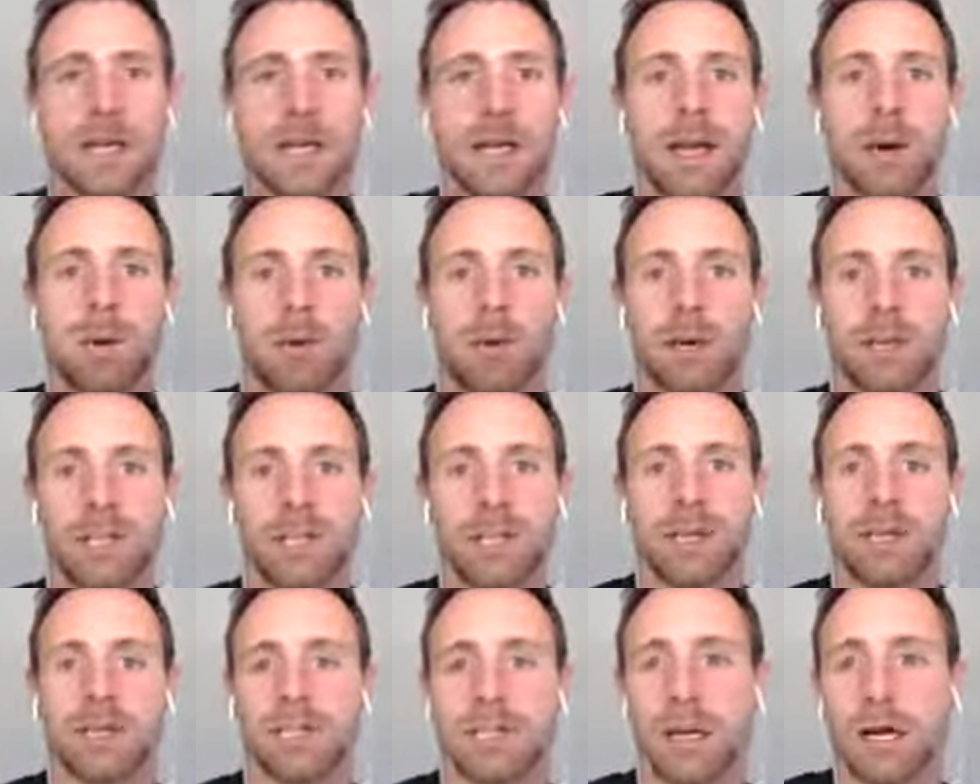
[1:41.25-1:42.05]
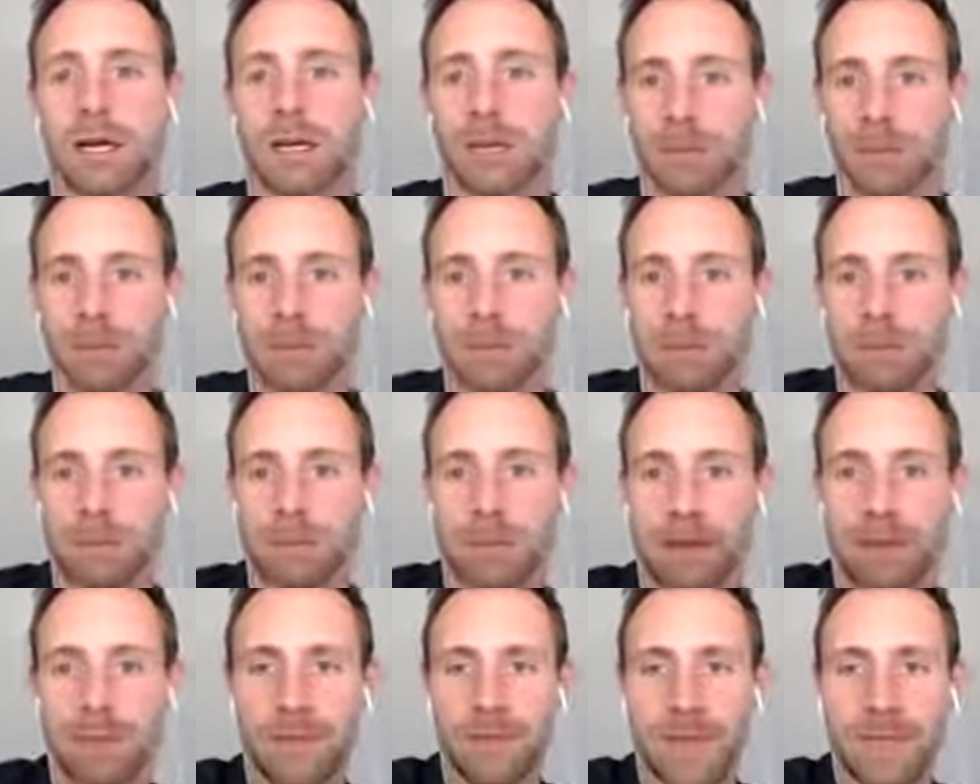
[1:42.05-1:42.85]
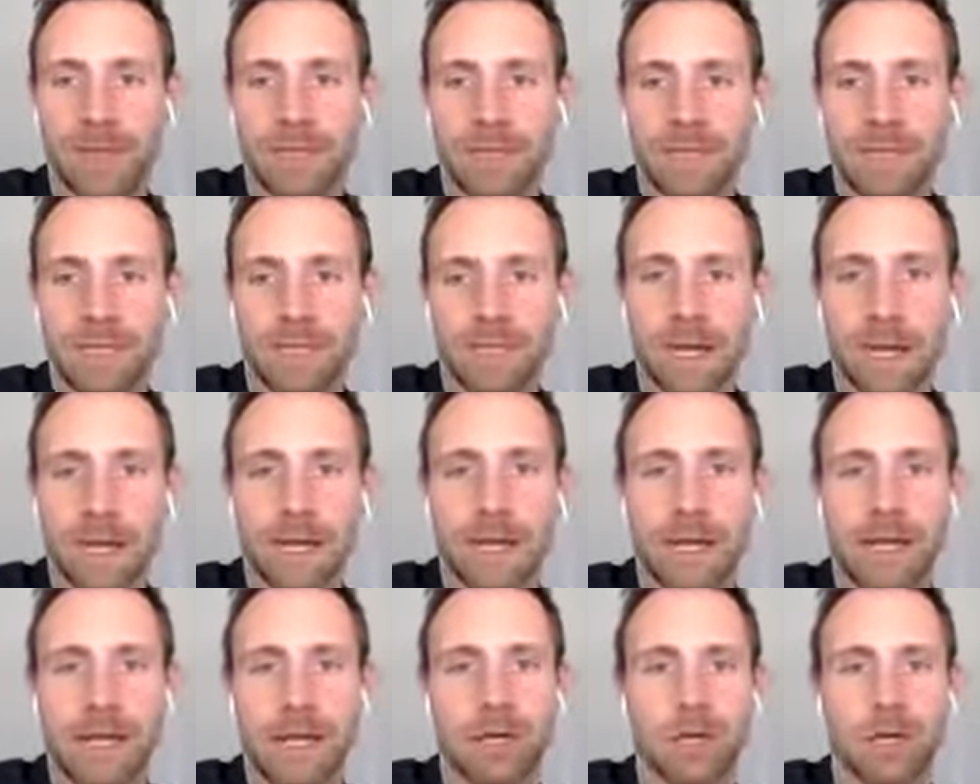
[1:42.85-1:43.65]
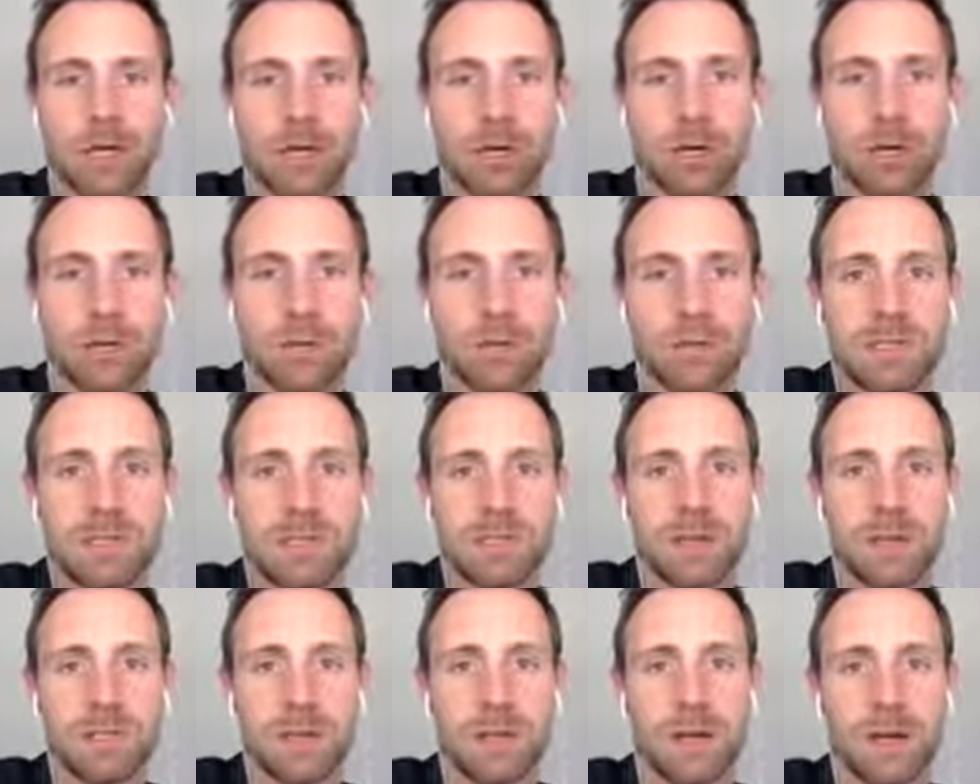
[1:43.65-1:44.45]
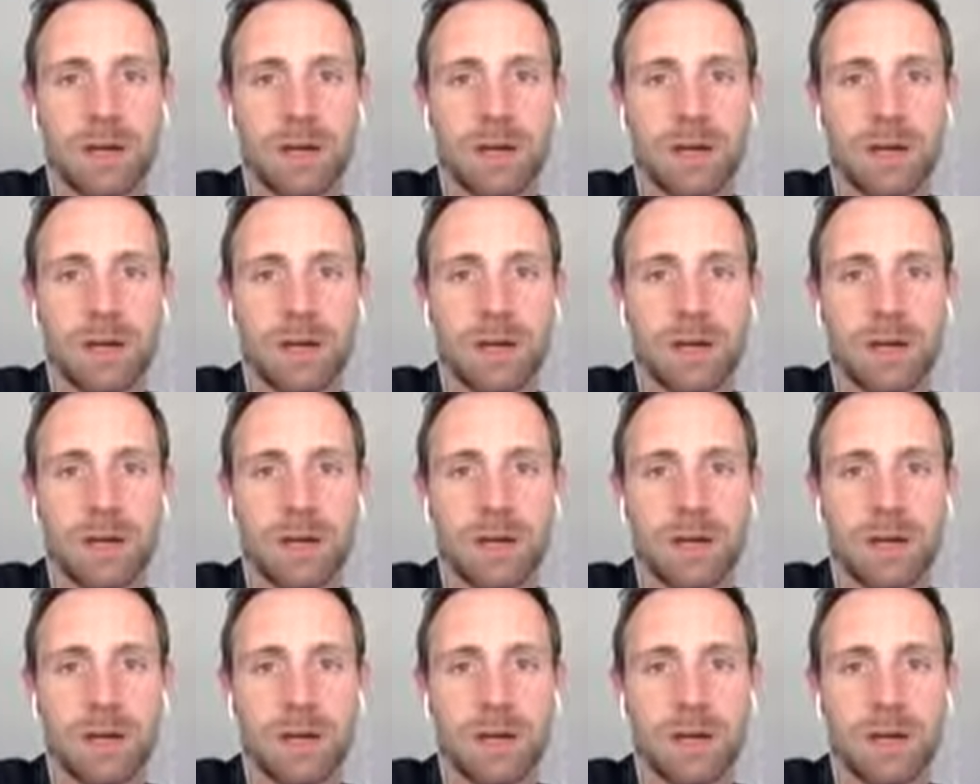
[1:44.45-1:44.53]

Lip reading: And we're actually going to talk a little bit about that today in terms of